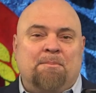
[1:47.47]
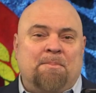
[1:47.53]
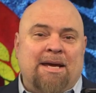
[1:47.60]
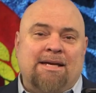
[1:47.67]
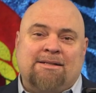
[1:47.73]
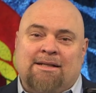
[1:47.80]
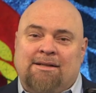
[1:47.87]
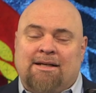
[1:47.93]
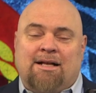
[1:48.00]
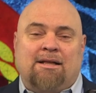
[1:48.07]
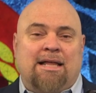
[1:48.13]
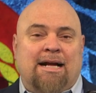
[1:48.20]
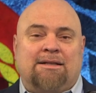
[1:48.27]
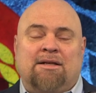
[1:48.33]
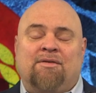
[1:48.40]
based on the
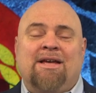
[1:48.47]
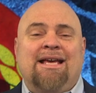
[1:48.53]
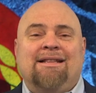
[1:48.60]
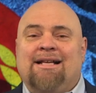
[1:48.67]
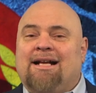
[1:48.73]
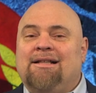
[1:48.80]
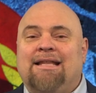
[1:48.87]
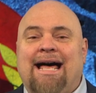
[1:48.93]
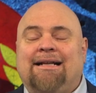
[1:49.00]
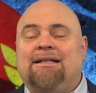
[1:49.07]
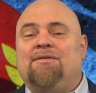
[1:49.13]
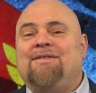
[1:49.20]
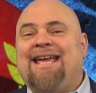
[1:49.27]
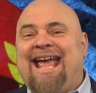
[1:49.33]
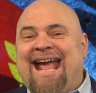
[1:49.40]
collective. The
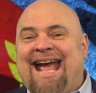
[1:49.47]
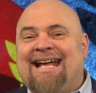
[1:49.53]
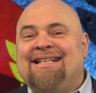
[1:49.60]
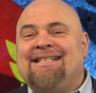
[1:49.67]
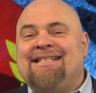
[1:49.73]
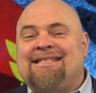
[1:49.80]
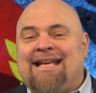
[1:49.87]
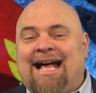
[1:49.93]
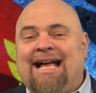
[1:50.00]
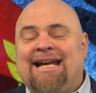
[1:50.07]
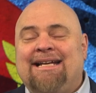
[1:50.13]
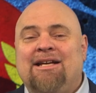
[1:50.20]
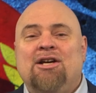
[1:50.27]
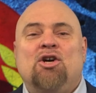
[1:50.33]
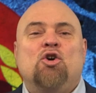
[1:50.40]
collective can't
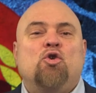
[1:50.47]
decide